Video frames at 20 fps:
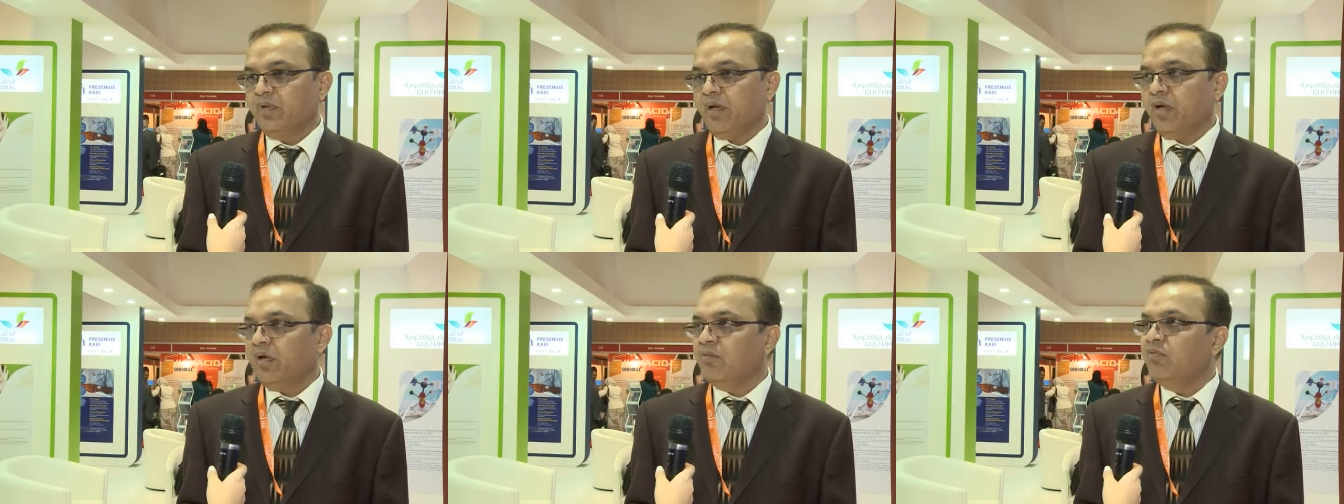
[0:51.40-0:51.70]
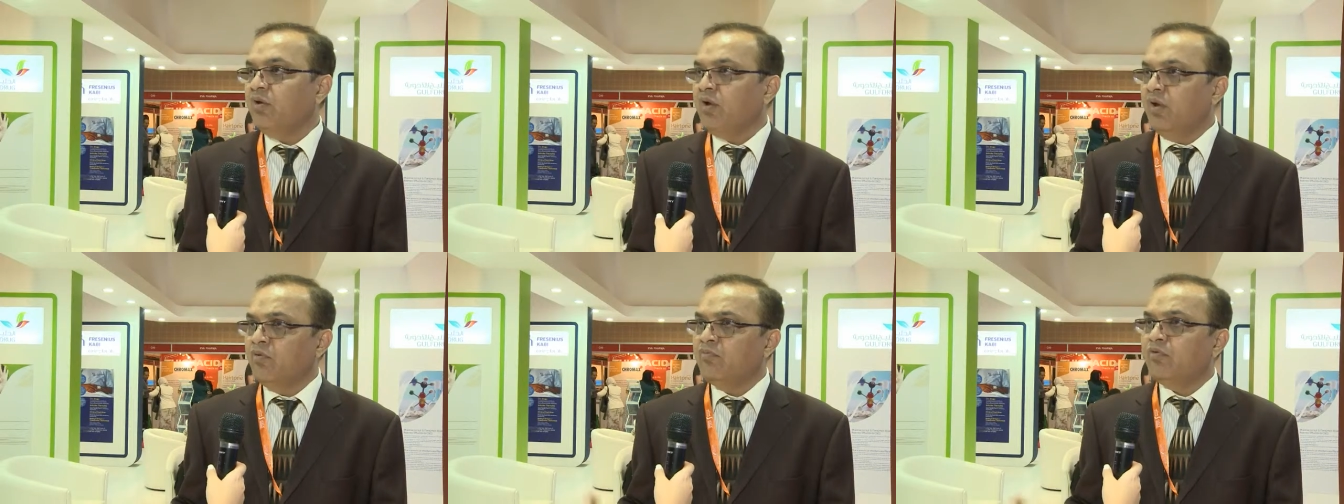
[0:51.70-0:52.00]

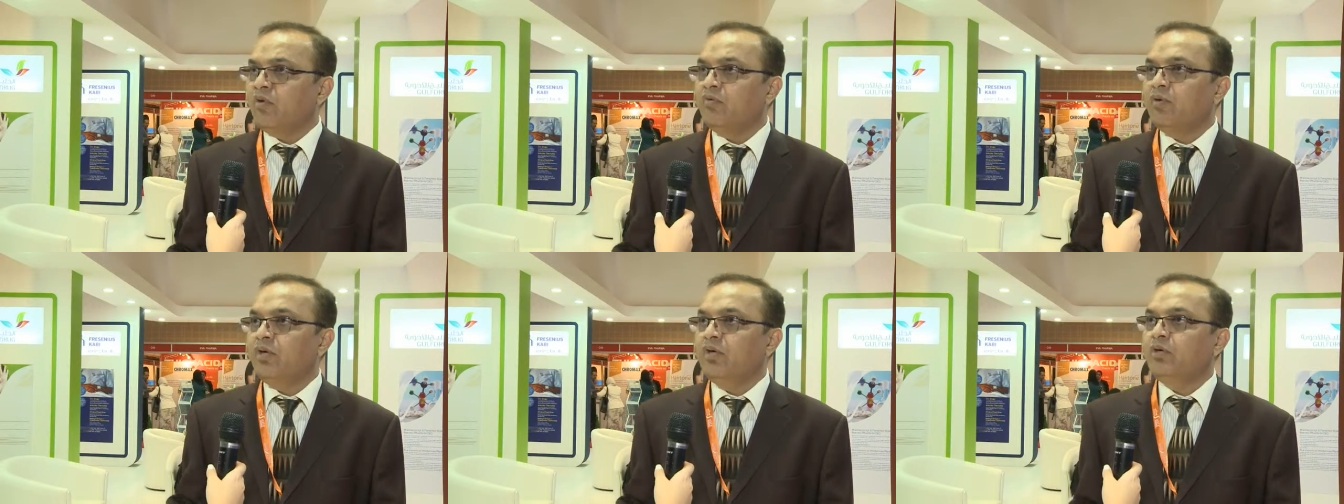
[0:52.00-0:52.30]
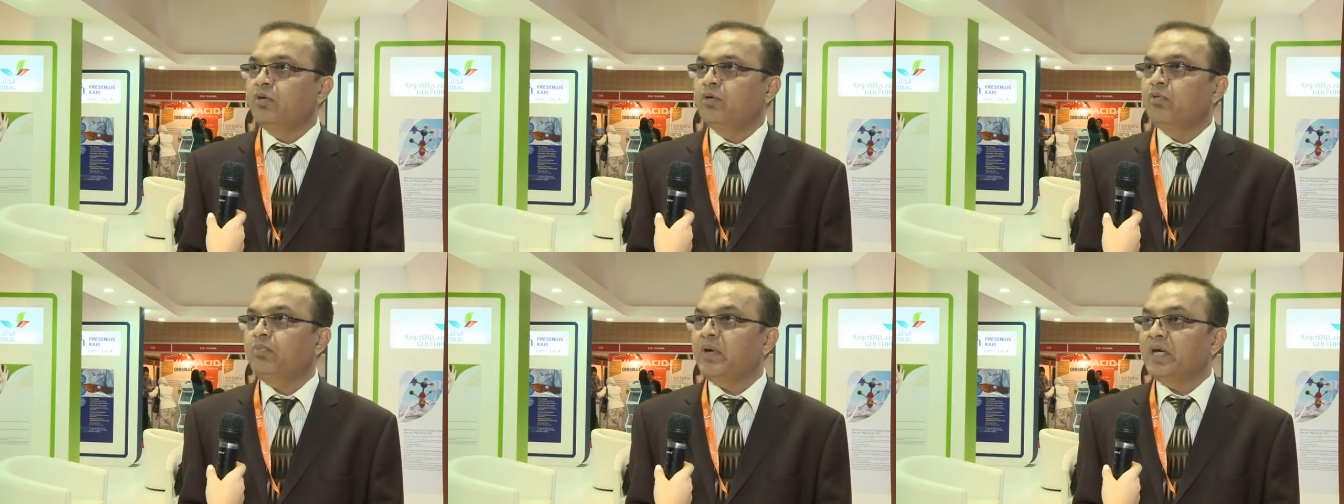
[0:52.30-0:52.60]
and we look
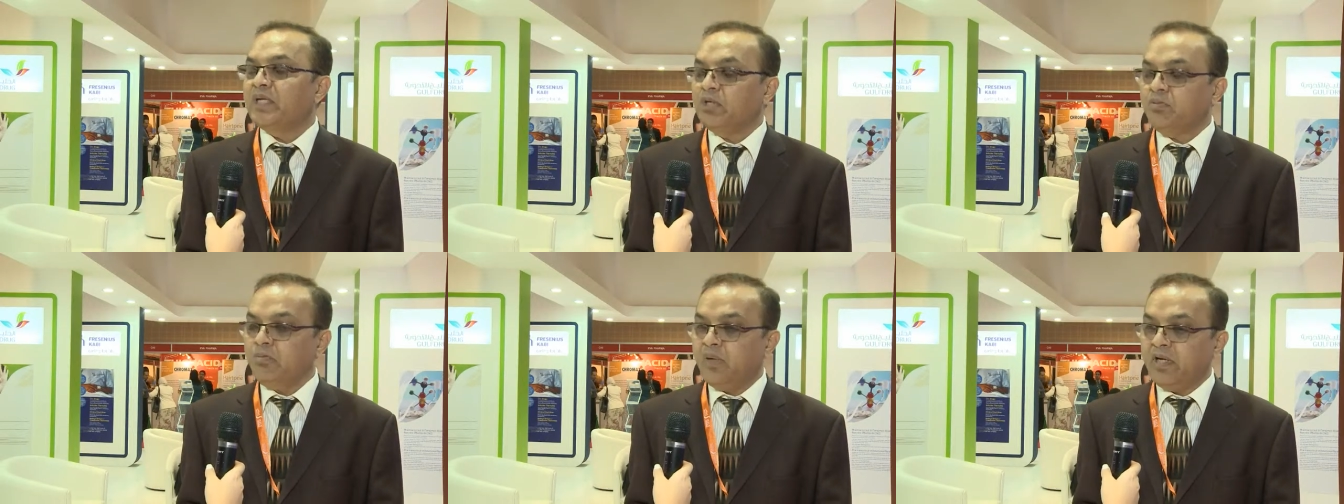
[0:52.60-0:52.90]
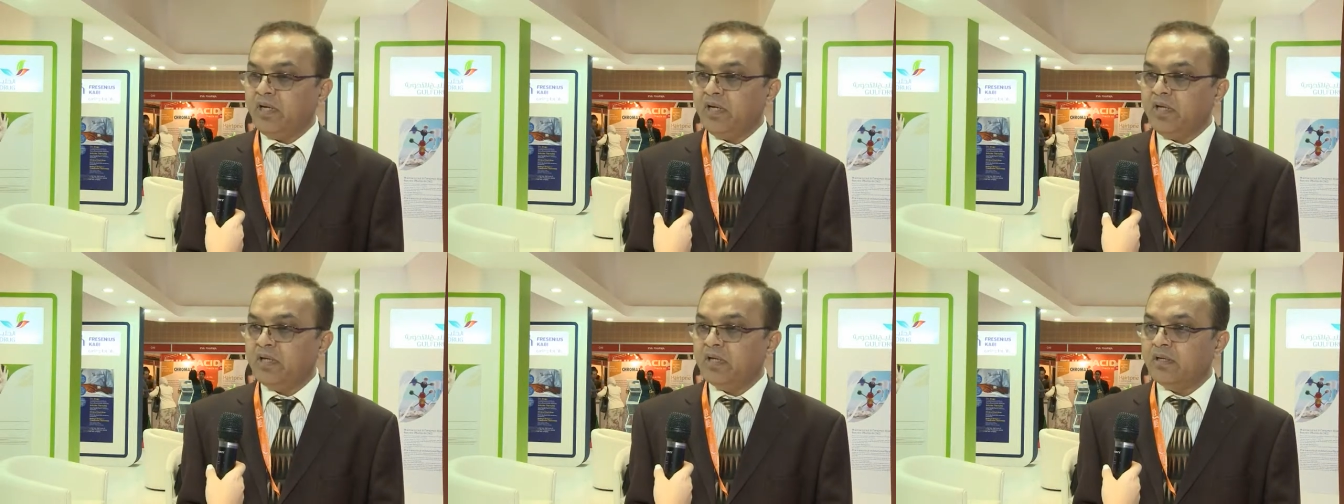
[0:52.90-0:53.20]
forward to
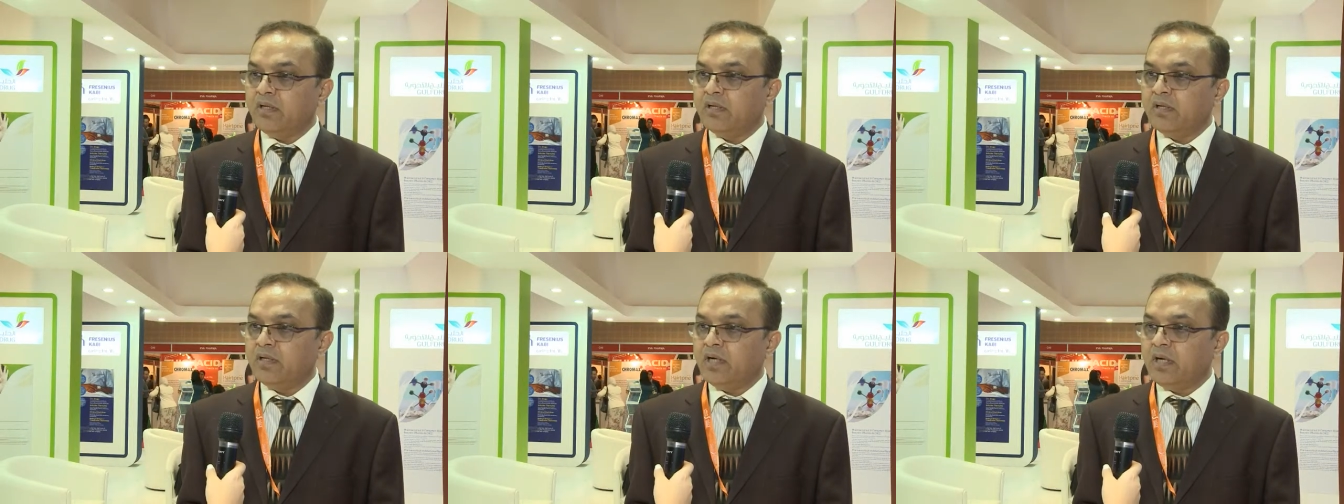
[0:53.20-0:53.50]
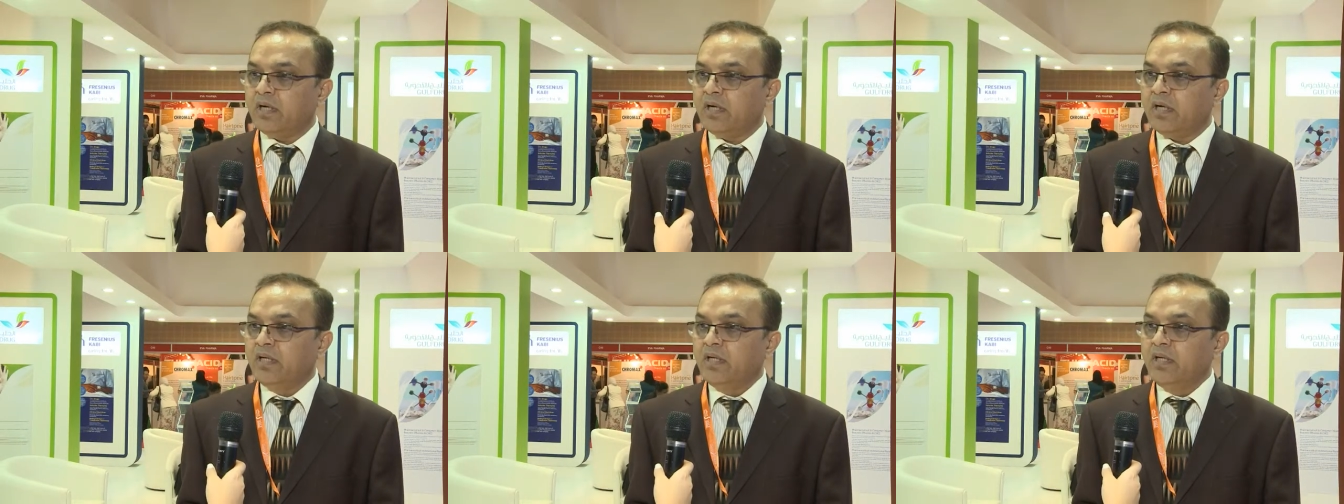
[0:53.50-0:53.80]
participating in
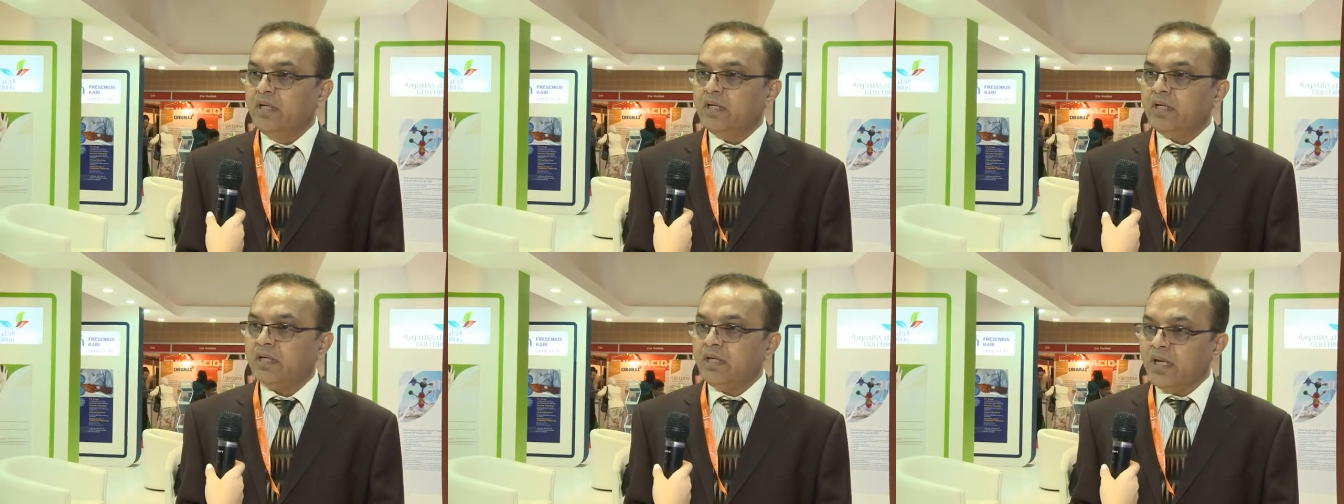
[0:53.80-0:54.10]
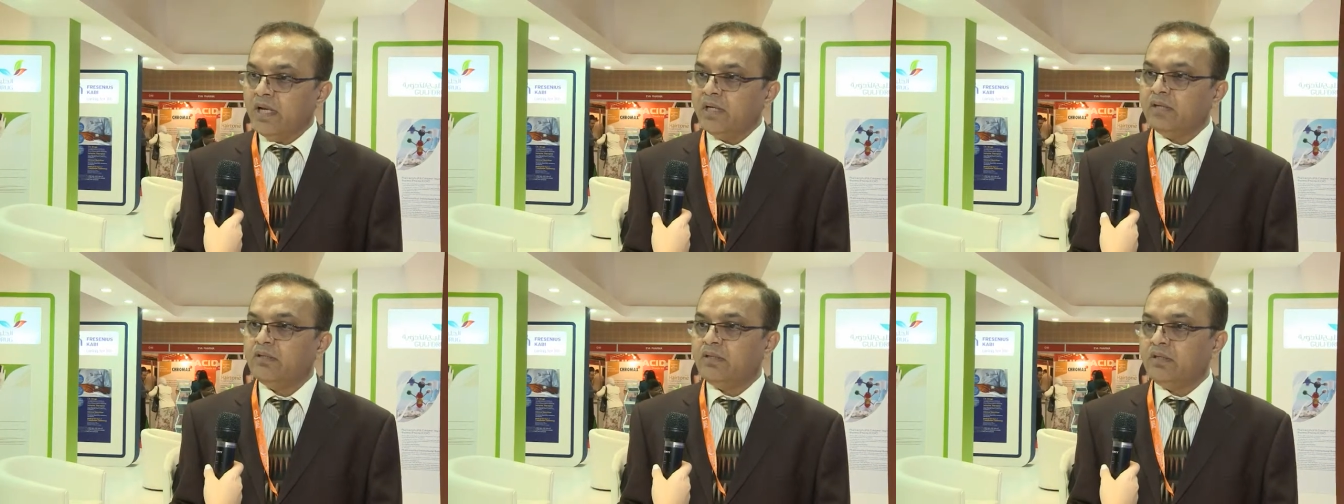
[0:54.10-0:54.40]
the
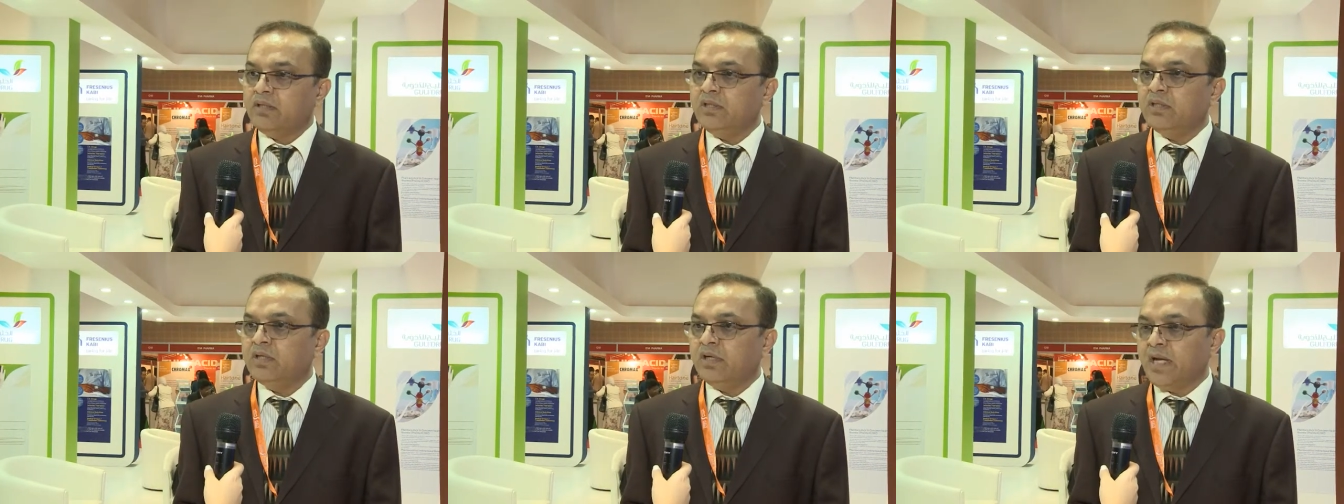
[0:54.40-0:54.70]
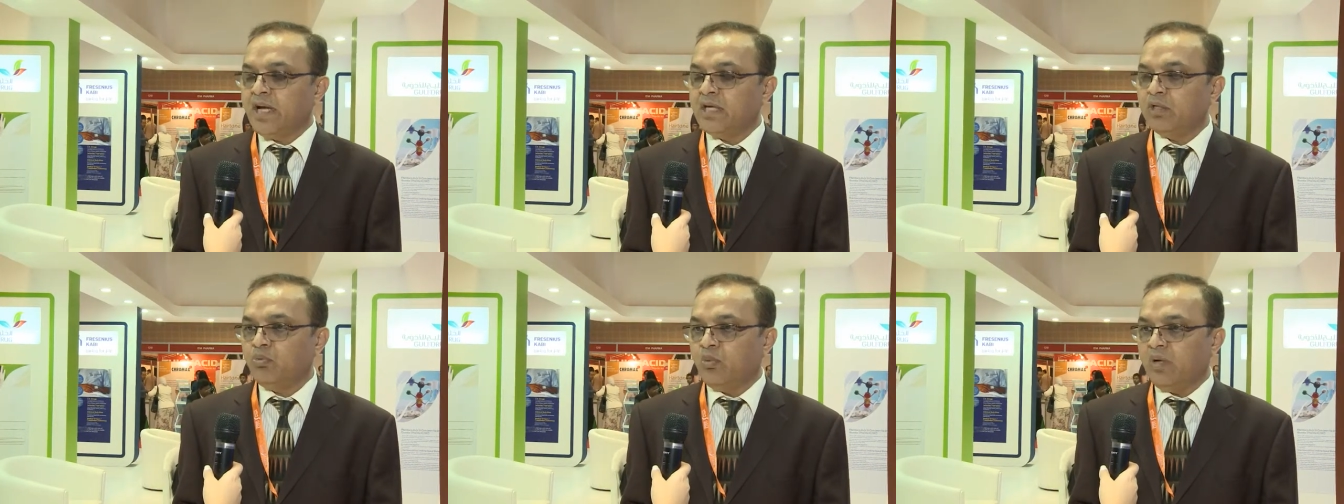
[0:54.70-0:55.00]
next
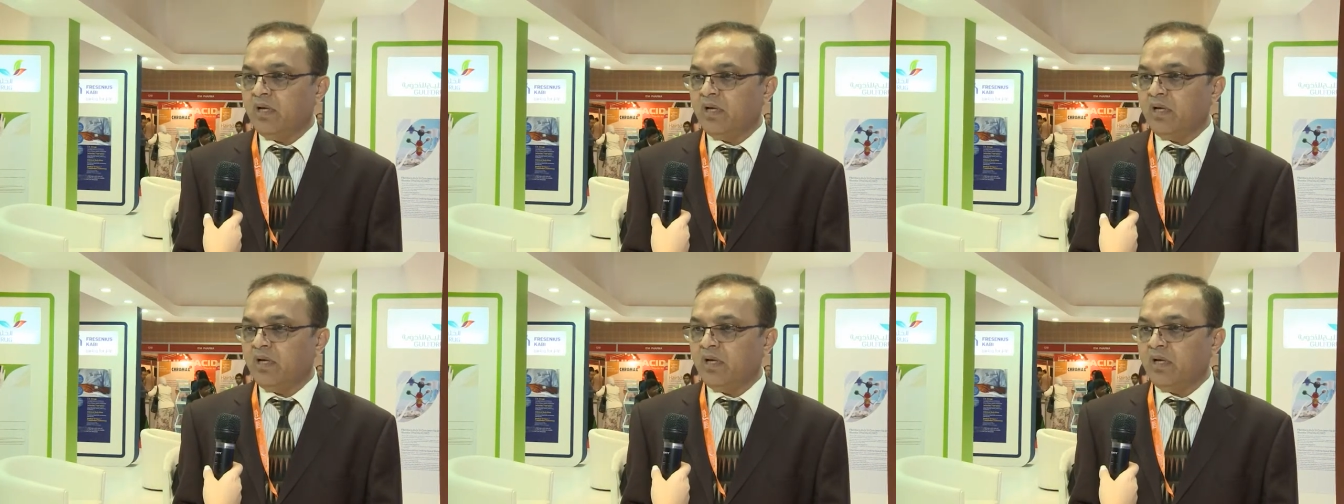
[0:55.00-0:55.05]
year as